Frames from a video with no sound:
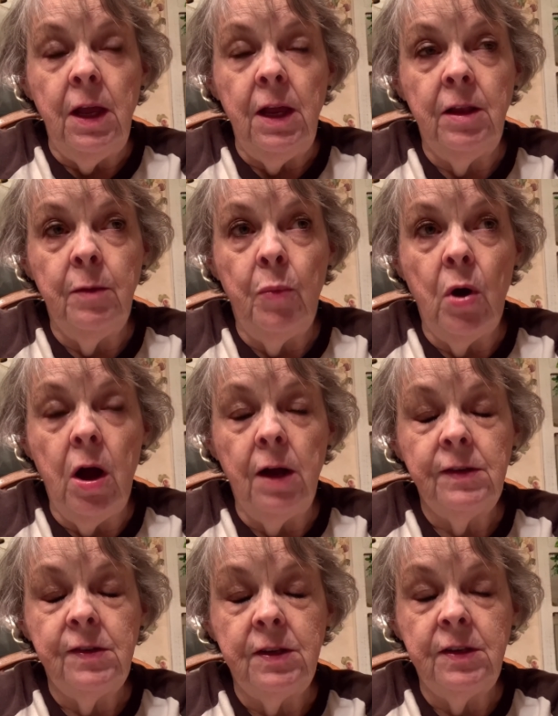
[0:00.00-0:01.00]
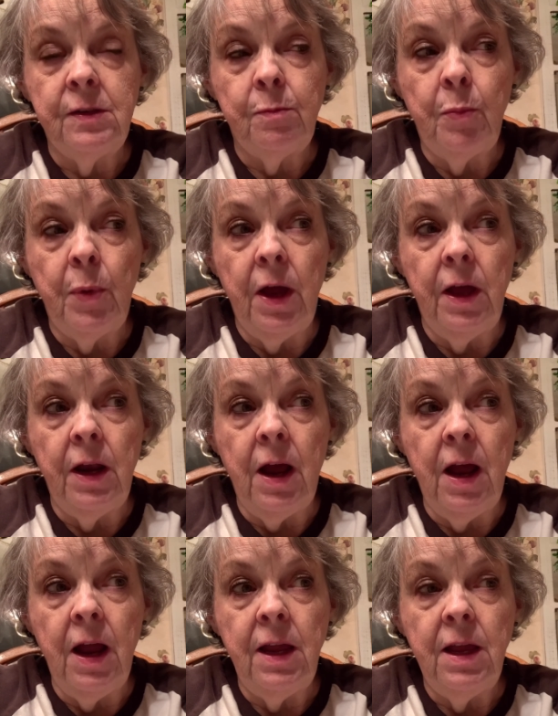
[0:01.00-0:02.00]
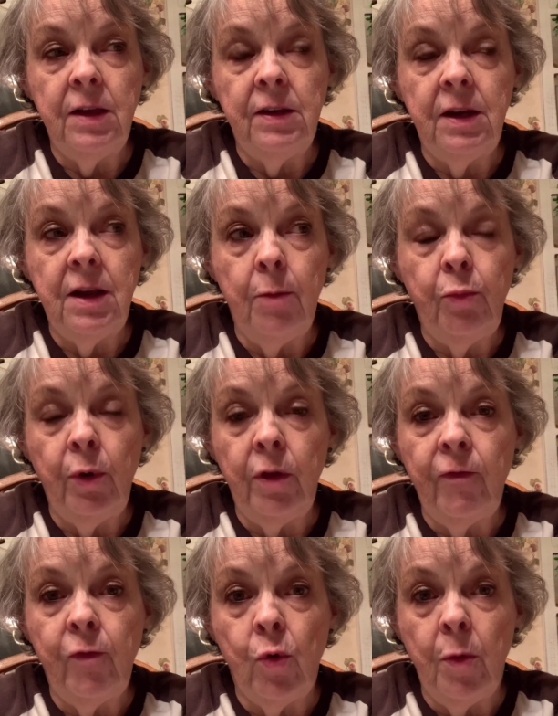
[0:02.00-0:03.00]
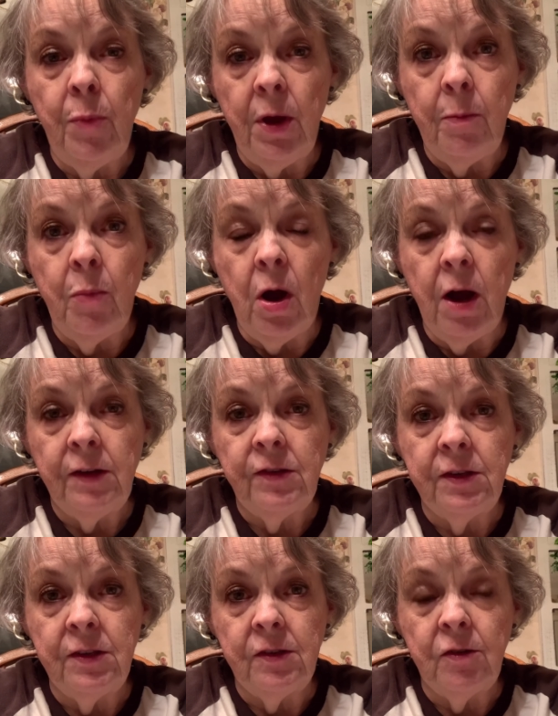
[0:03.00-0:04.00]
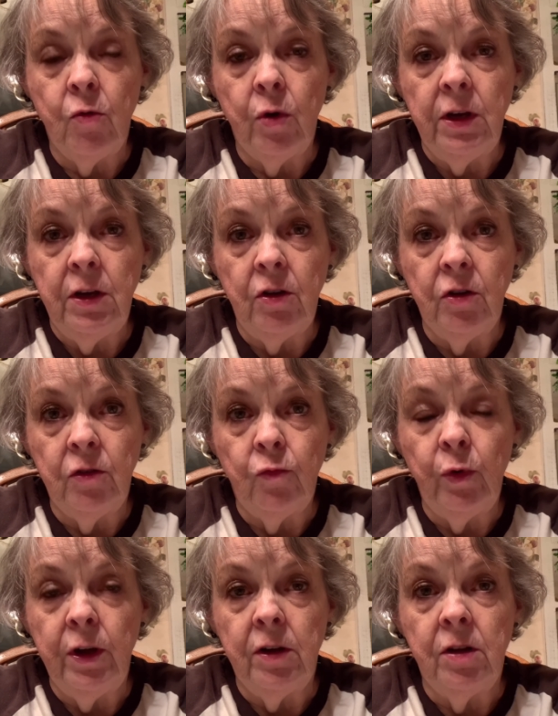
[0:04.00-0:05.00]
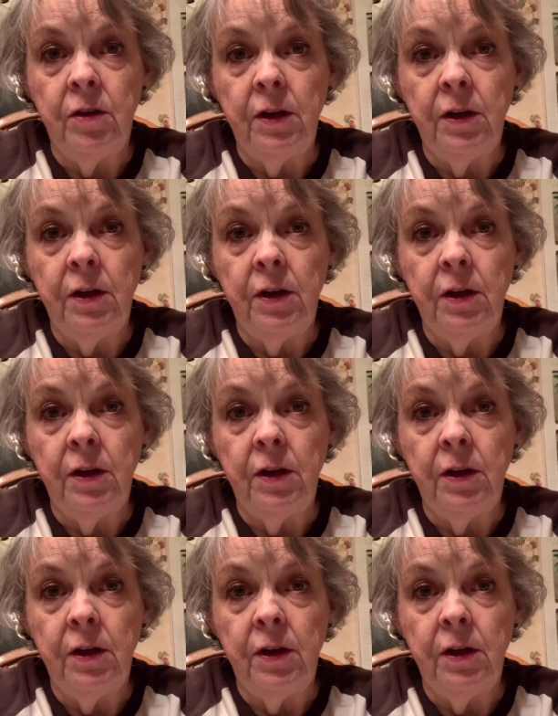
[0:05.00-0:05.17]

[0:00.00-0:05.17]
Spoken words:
in the boxes, but I ended up with 4 big boxes going to Goodwill,